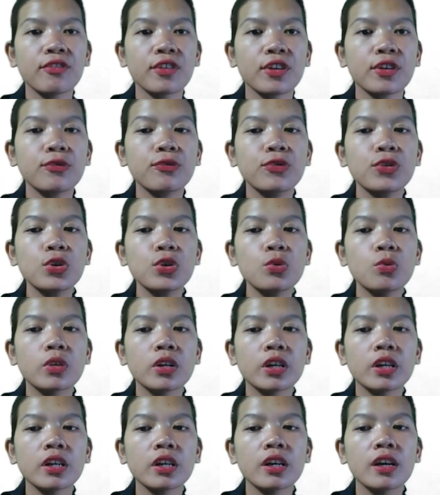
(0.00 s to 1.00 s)
a
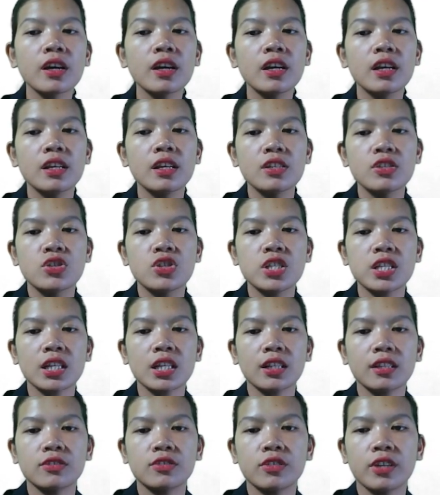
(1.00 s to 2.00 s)
fewer
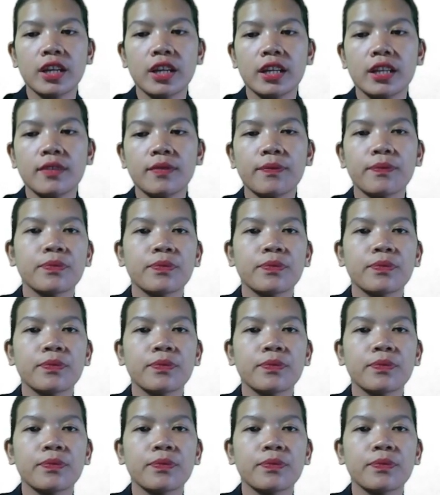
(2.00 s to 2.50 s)
children.